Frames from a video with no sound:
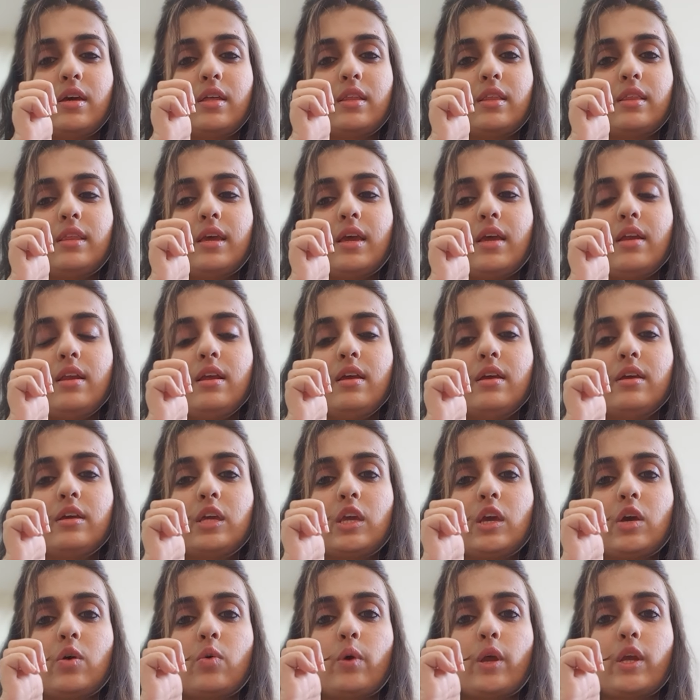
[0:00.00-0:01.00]
then
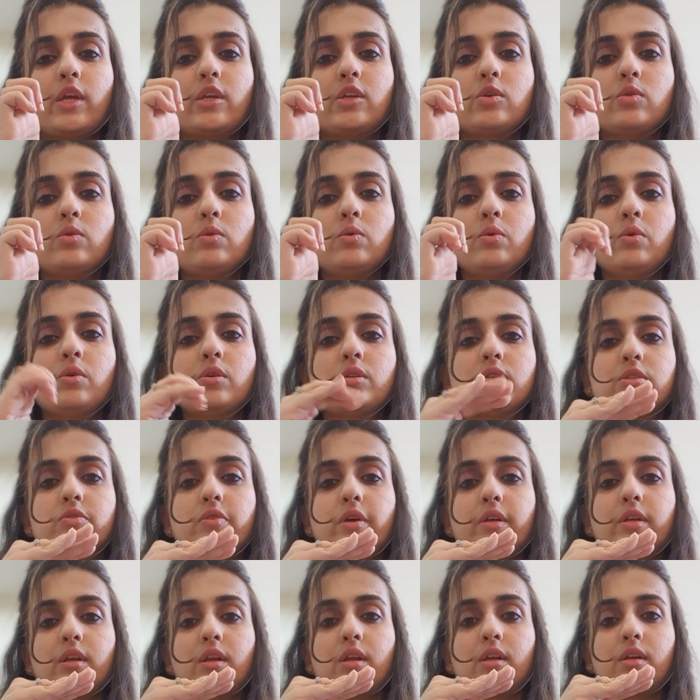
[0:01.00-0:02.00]
you're going to
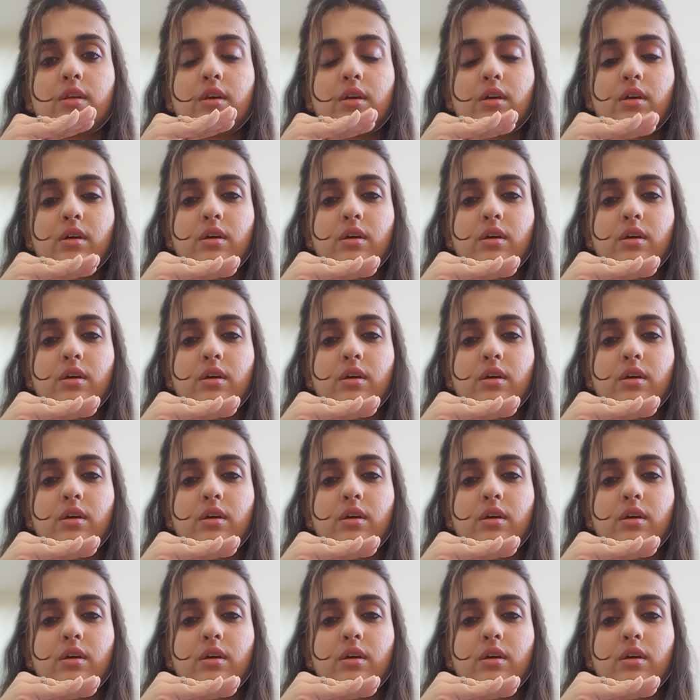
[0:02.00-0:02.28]
straighten it